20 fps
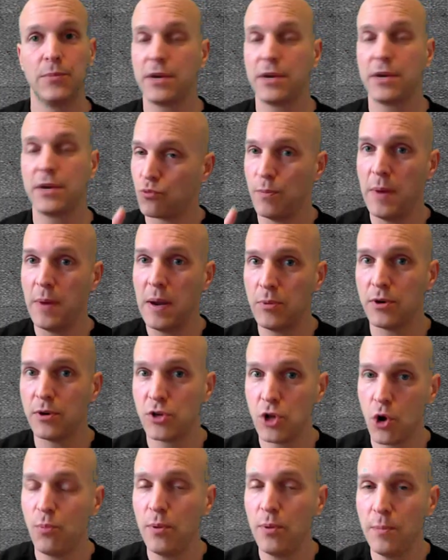Because
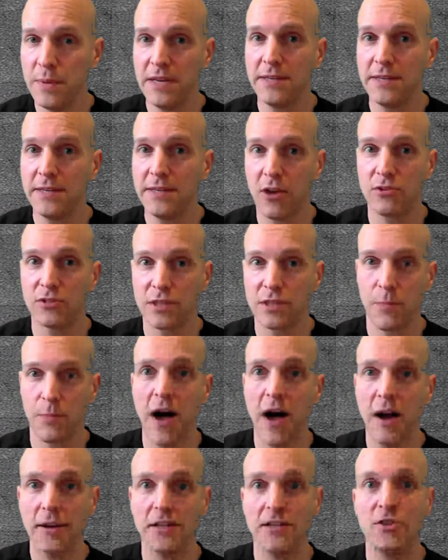remember, dopamine tells the
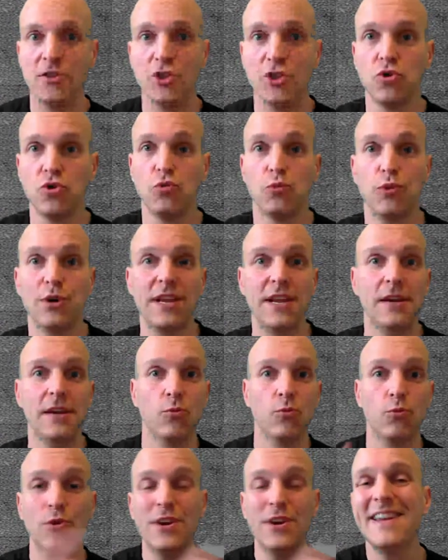body to
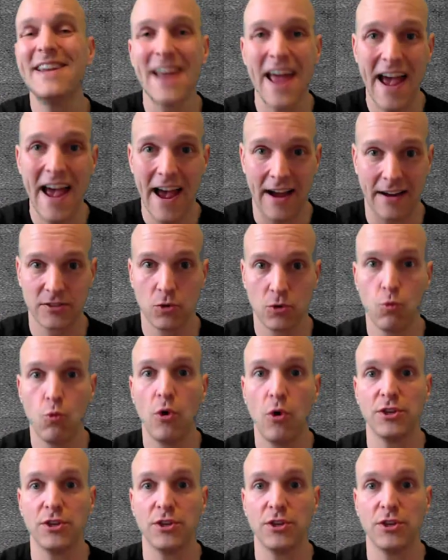reenact